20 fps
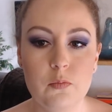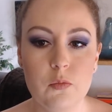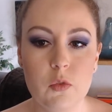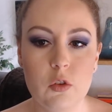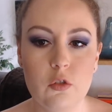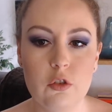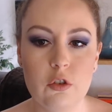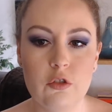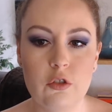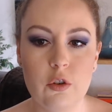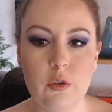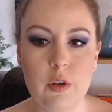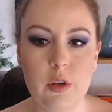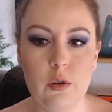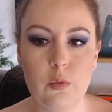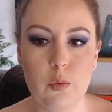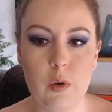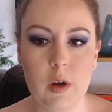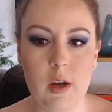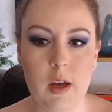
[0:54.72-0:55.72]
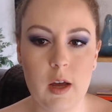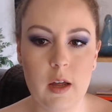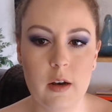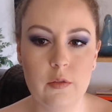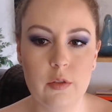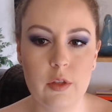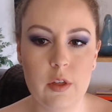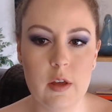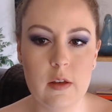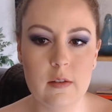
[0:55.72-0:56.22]
Just showing you what kind of
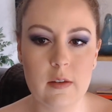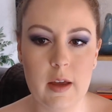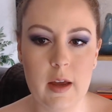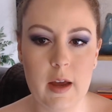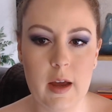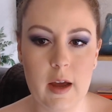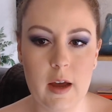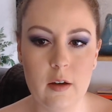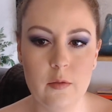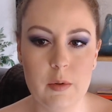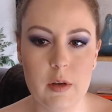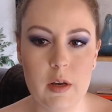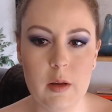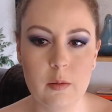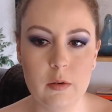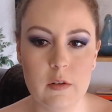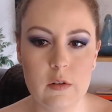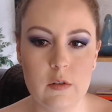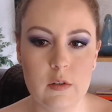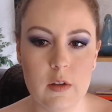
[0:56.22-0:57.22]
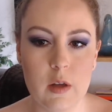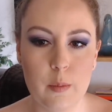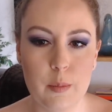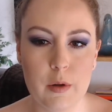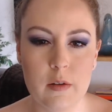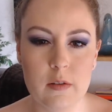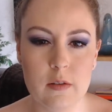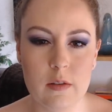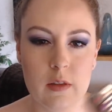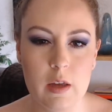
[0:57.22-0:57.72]
things I have been able to use up,
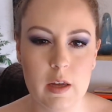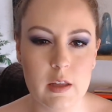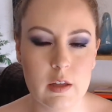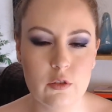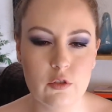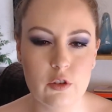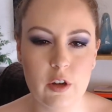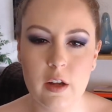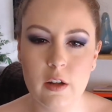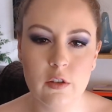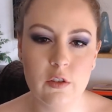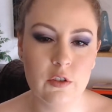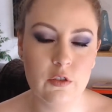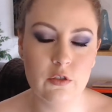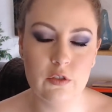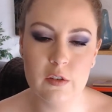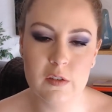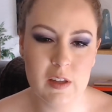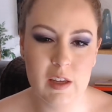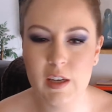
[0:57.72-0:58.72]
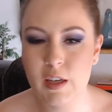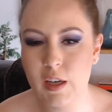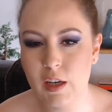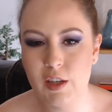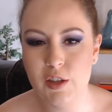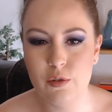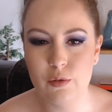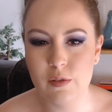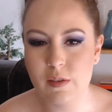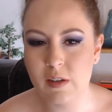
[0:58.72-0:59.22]
because like the challenge is just like a
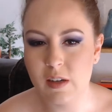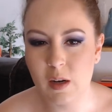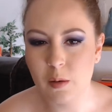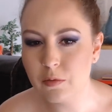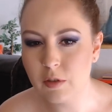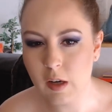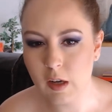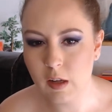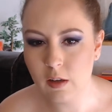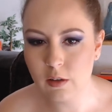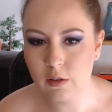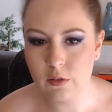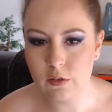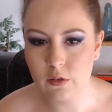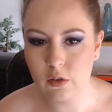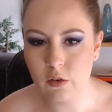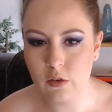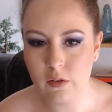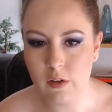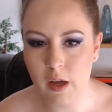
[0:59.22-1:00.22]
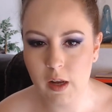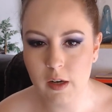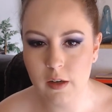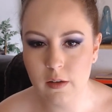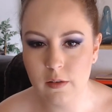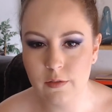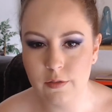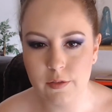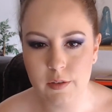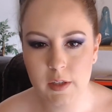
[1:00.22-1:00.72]
use it up challenge. It's just kind
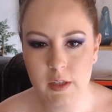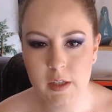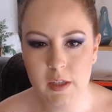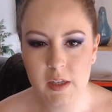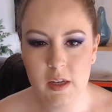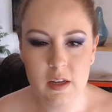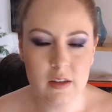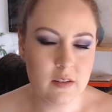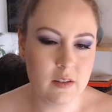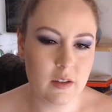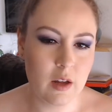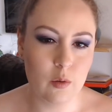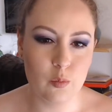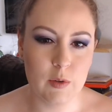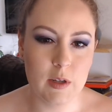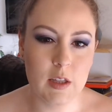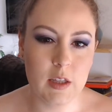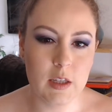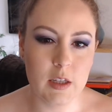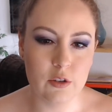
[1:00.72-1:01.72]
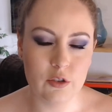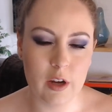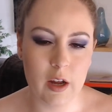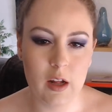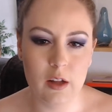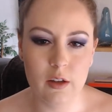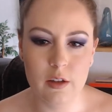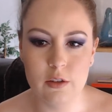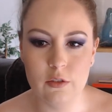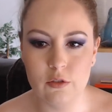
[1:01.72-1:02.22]
of, it's not really a
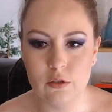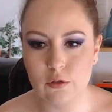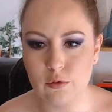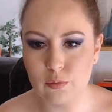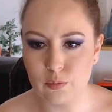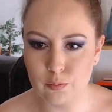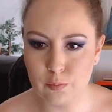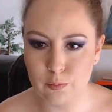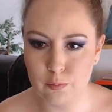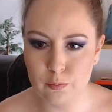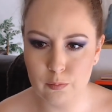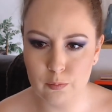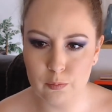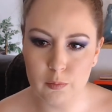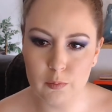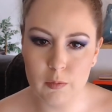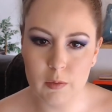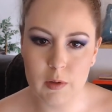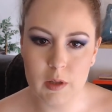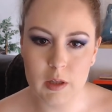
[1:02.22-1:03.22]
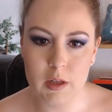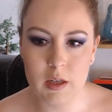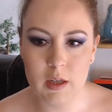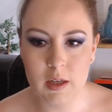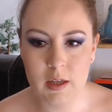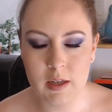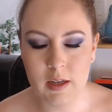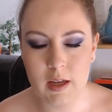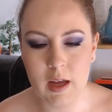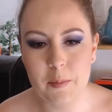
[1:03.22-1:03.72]
challenge.
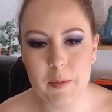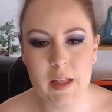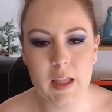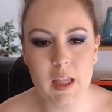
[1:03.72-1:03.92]
I mean,